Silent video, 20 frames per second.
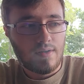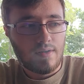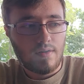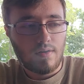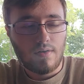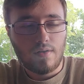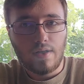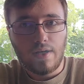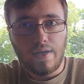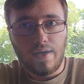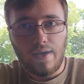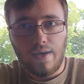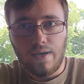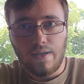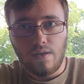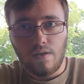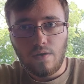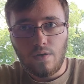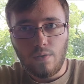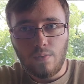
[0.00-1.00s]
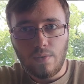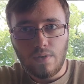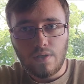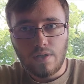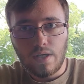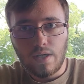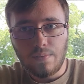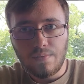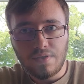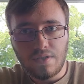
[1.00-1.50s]
Looked like it had the open
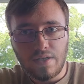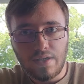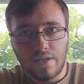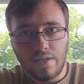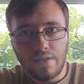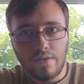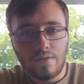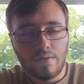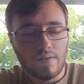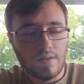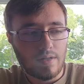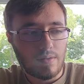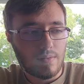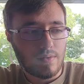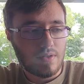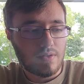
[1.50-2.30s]
top slide, like what